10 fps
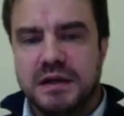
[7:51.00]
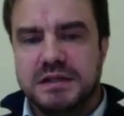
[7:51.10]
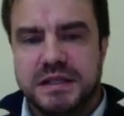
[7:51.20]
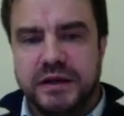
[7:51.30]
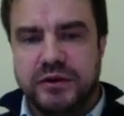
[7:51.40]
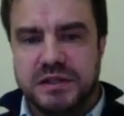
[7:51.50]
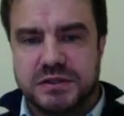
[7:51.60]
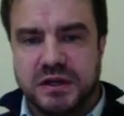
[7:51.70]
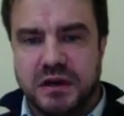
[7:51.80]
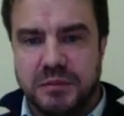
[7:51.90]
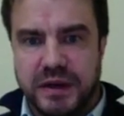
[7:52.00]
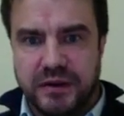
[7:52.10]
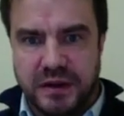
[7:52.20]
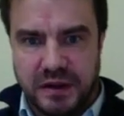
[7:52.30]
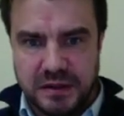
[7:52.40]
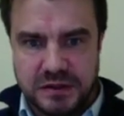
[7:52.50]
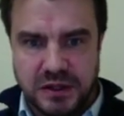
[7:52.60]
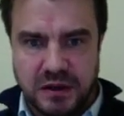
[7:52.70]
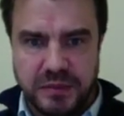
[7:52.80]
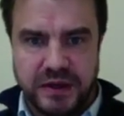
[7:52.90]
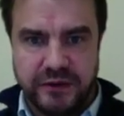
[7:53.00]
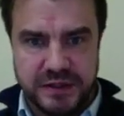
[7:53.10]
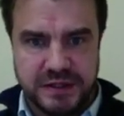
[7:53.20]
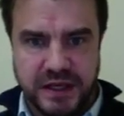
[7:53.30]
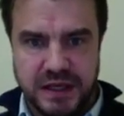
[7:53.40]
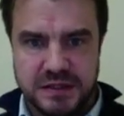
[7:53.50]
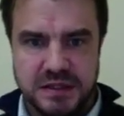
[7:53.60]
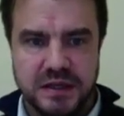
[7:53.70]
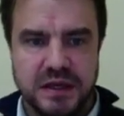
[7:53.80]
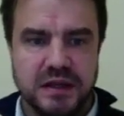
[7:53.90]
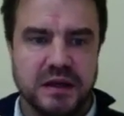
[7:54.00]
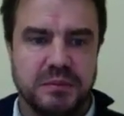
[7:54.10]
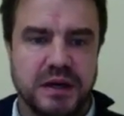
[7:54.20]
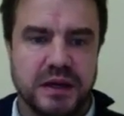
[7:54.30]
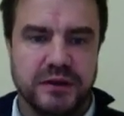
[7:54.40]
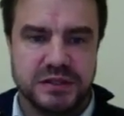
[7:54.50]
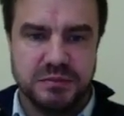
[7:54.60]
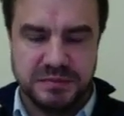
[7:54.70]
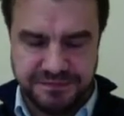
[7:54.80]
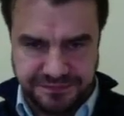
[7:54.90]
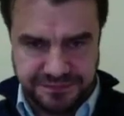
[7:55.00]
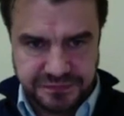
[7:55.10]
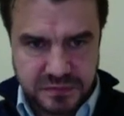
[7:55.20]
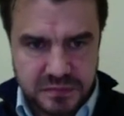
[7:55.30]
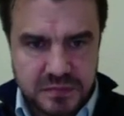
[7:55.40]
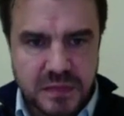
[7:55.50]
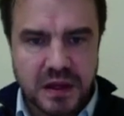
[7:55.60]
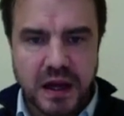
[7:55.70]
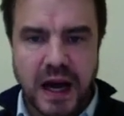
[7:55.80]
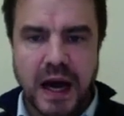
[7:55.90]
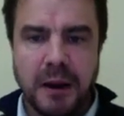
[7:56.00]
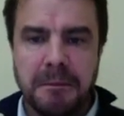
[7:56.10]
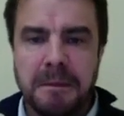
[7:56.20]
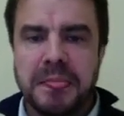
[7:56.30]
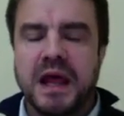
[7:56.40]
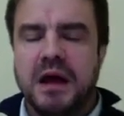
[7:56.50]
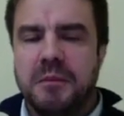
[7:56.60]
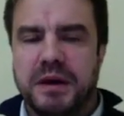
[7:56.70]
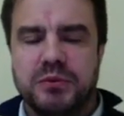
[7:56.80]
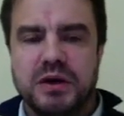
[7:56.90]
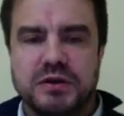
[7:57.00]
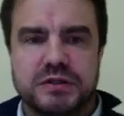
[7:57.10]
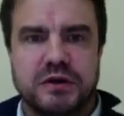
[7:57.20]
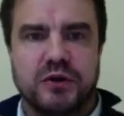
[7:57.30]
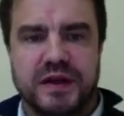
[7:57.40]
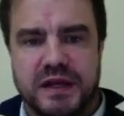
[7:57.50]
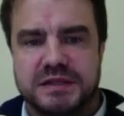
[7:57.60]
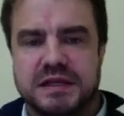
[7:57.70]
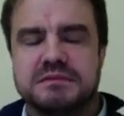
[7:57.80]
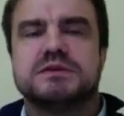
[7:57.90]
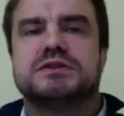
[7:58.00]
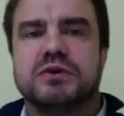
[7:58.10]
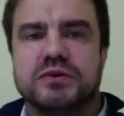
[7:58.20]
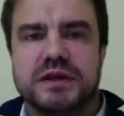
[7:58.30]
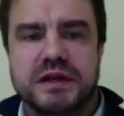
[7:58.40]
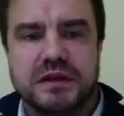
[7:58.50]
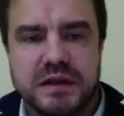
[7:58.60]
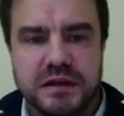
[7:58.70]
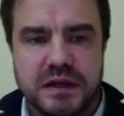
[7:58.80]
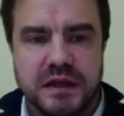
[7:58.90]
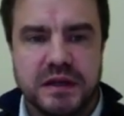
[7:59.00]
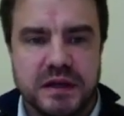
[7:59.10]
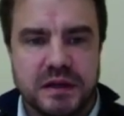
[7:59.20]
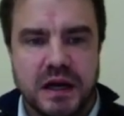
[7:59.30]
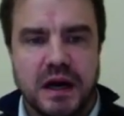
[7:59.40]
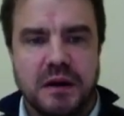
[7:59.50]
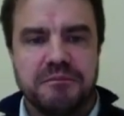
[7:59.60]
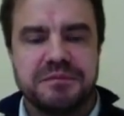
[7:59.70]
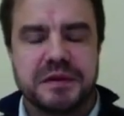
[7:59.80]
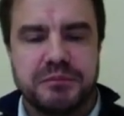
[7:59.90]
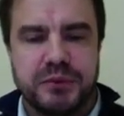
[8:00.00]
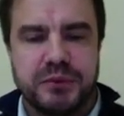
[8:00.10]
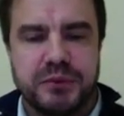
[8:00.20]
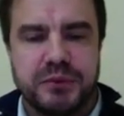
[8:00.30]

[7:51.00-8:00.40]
serious childbearing stage in their partnership. But we also know that, as I showed in the previous